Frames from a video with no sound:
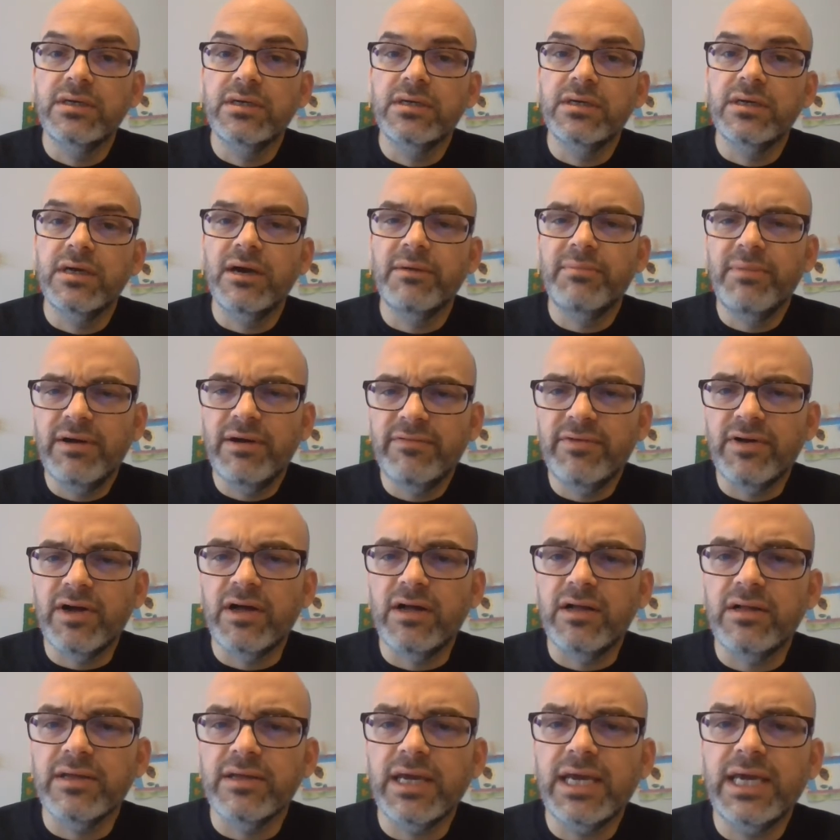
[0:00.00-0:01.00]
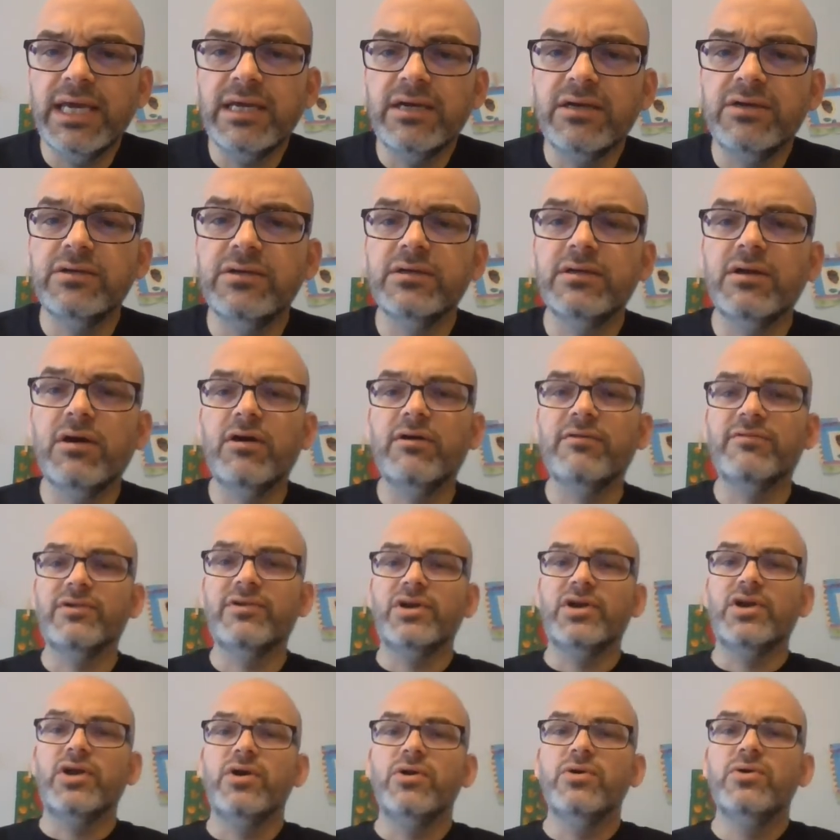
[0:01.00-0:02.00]
Above all, he could offer
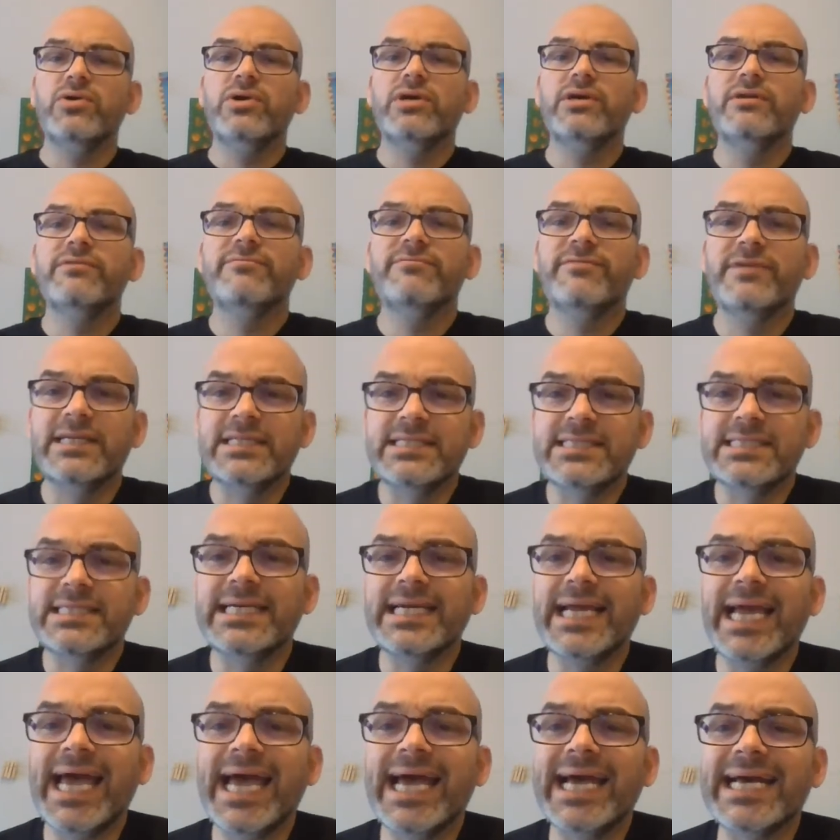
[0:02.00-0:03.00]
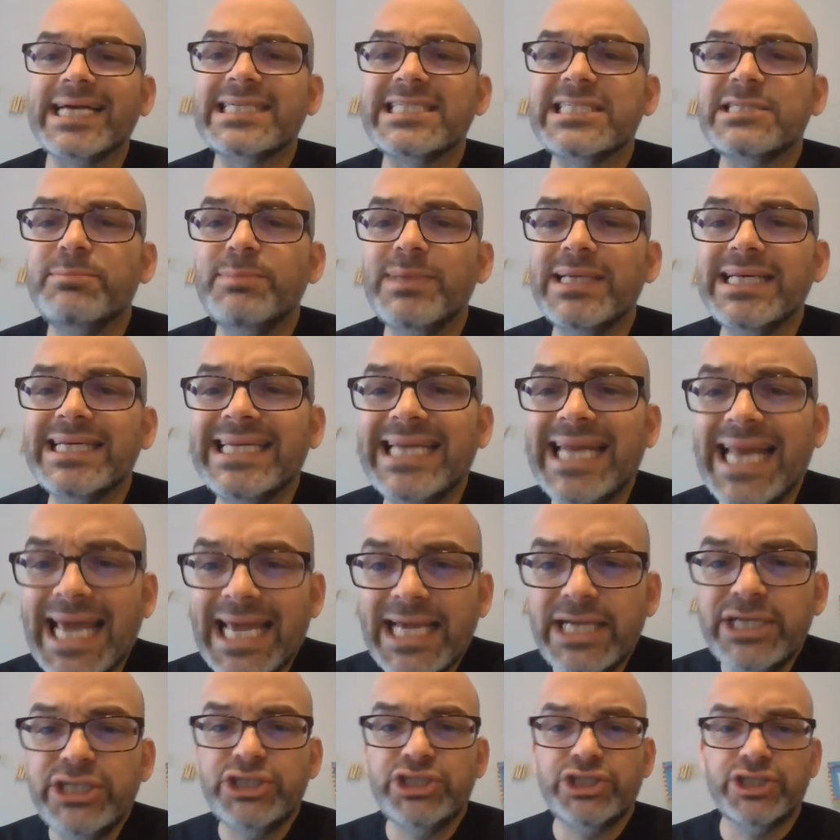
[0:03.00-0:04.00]
no convincing
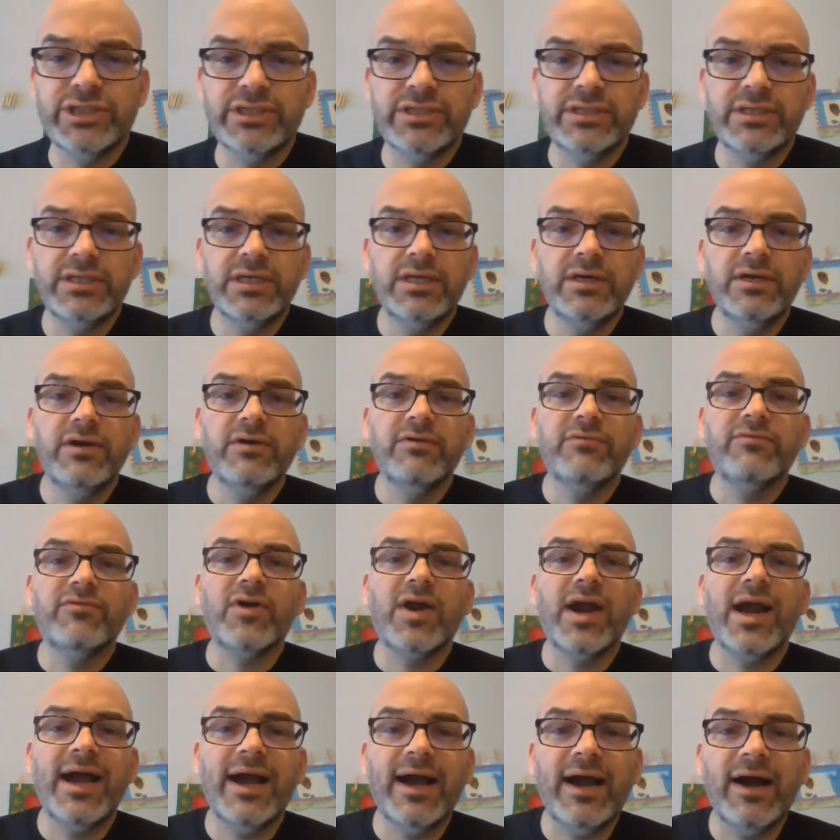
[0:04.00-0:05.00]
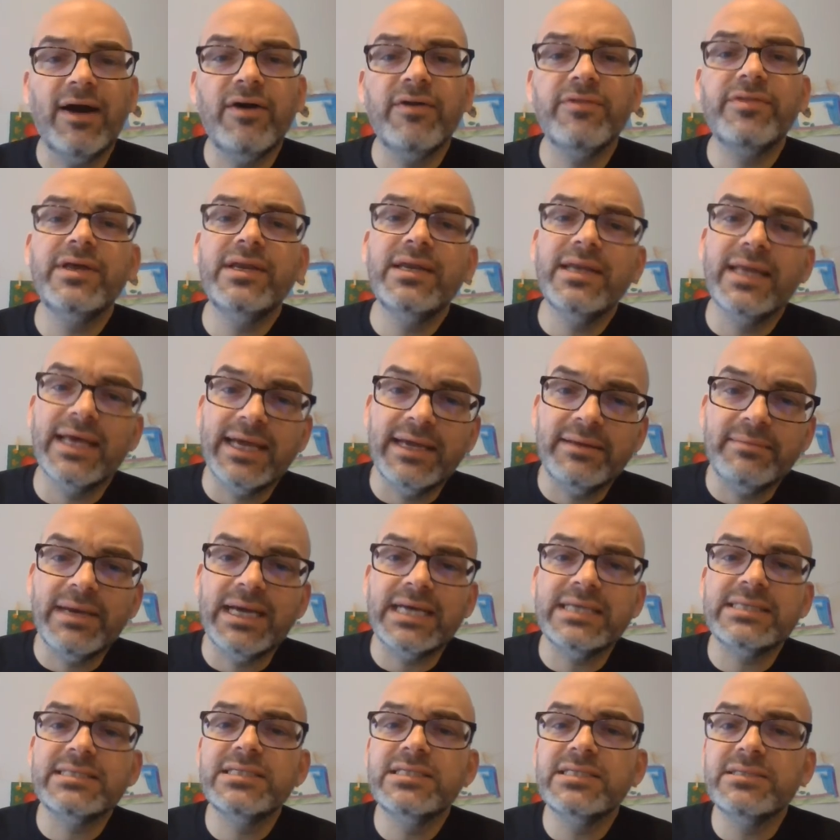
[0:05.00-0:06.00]
explanation for how the
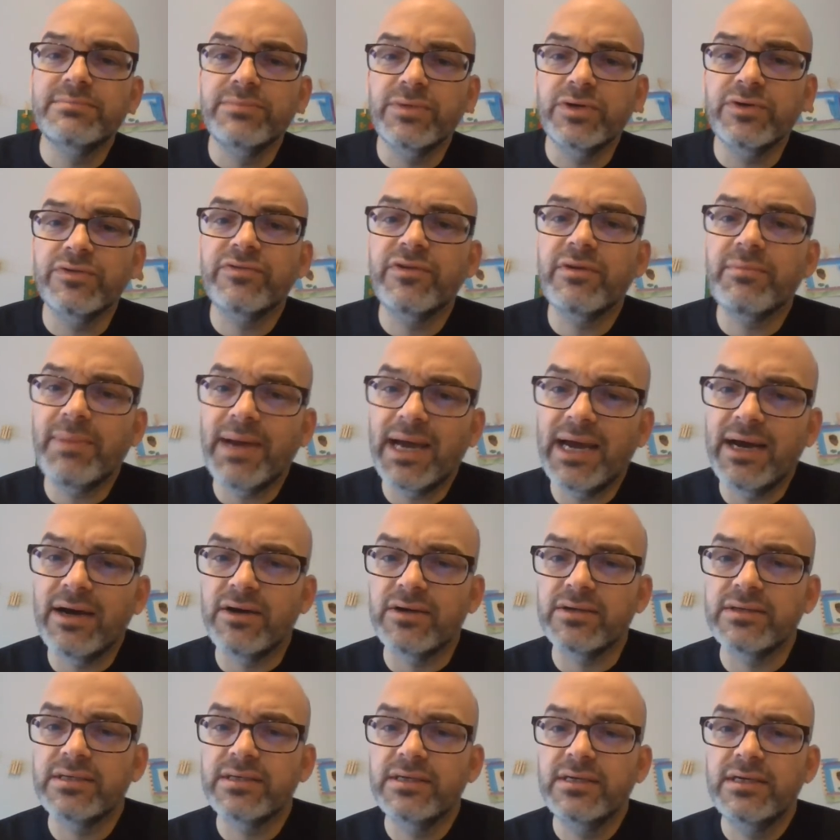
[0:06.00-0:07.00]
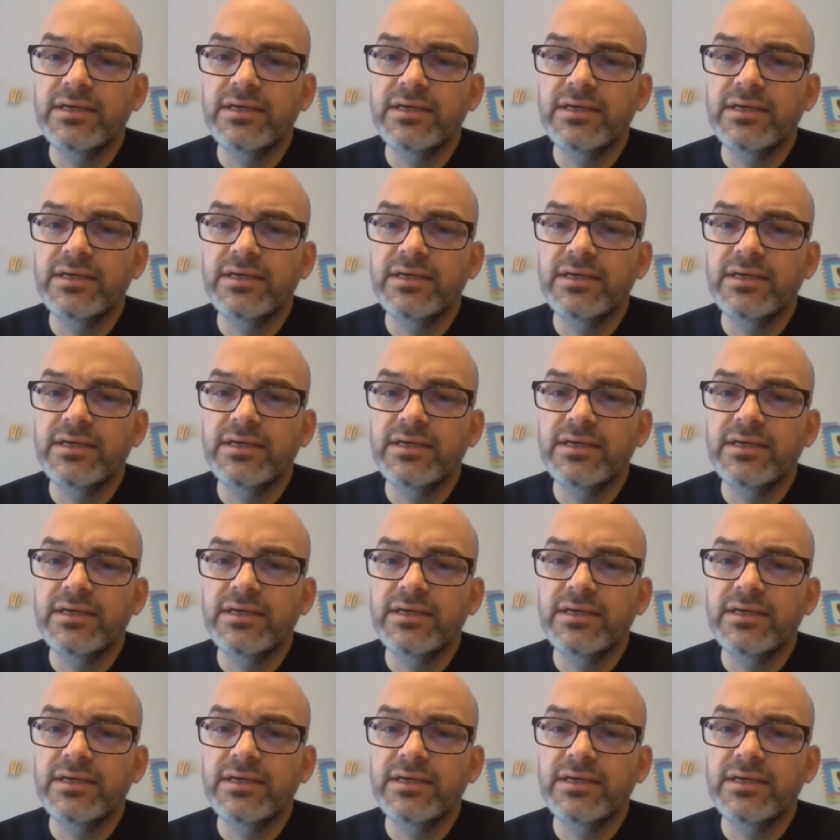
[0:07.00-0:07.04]
landmasses moved about.